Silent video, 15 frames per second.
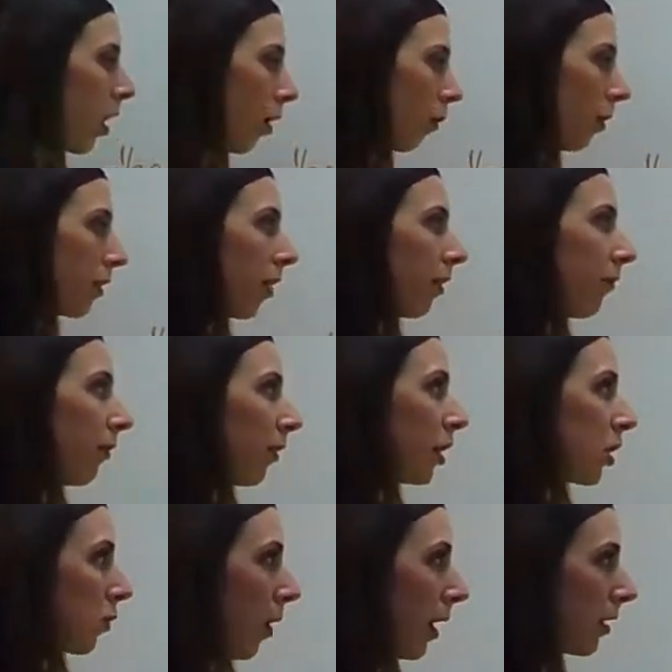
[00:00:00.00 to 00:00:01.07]
with our
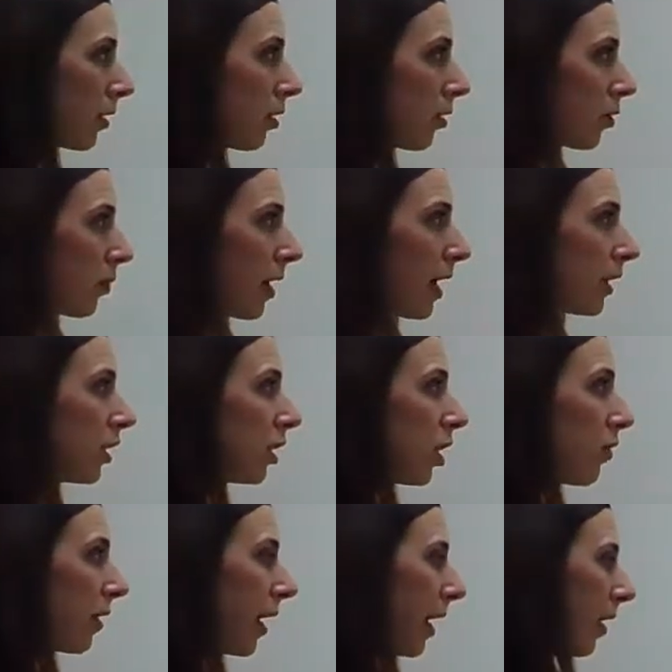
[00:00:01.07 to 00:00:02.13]
first one. So this one has
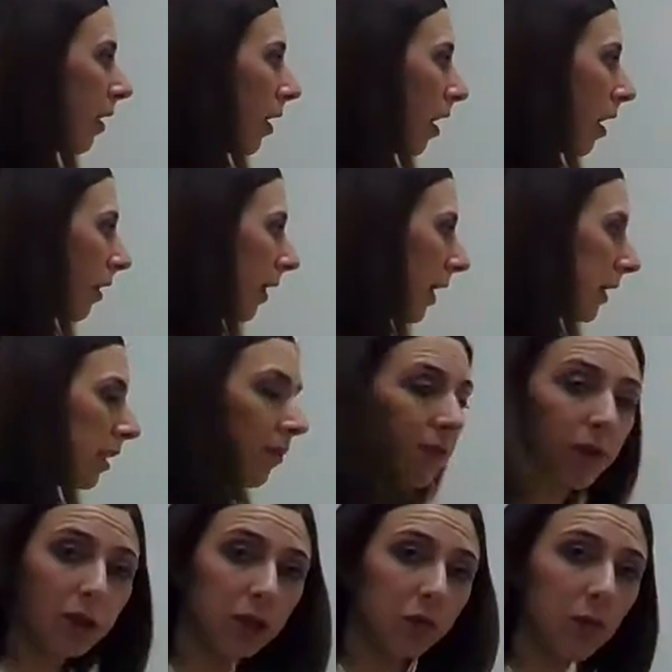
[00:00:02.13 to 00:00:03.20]
2 in it. That's the
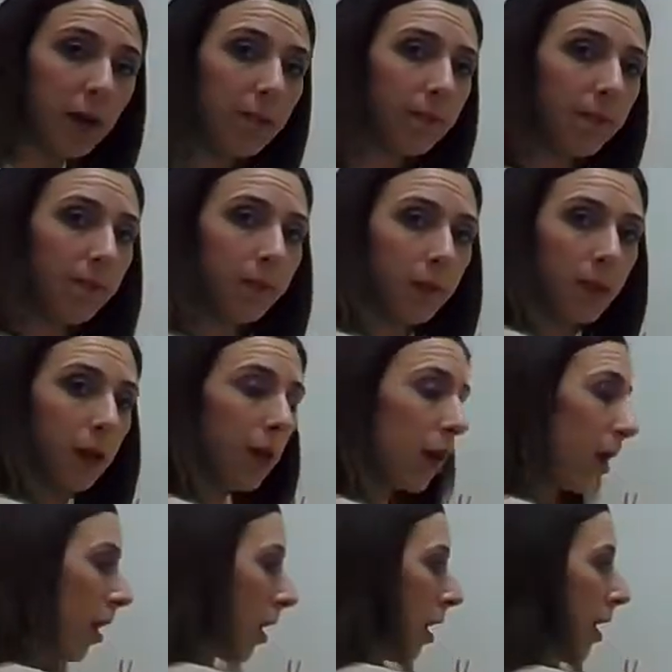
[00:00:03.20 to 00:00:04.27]
first one.
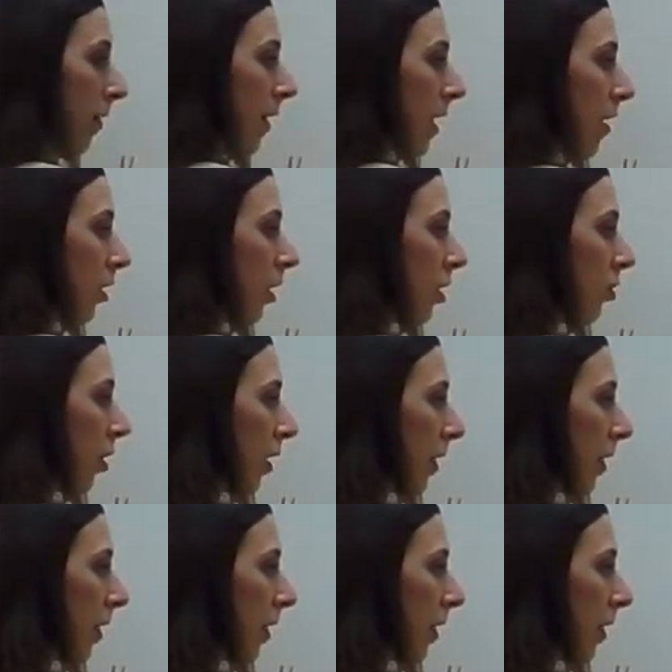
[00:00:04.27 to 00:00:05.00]
Then you're going to draw